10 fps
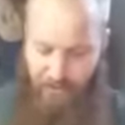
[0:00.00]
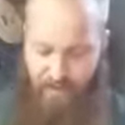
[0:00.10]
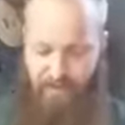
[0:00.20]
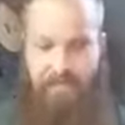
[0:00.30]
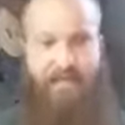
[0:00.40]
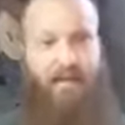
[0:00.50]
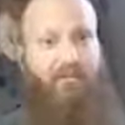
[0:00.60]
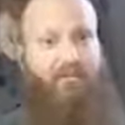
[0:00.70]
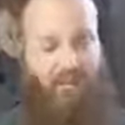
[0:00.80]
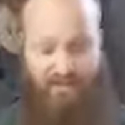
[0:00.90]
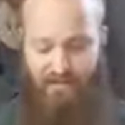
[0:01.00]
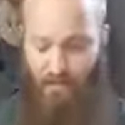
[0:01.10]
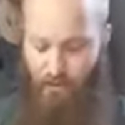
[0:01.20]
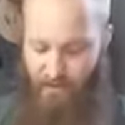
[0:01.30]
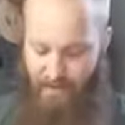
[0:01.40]
And the Dollface is
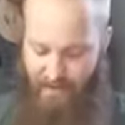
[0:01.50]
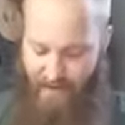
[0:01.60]
a great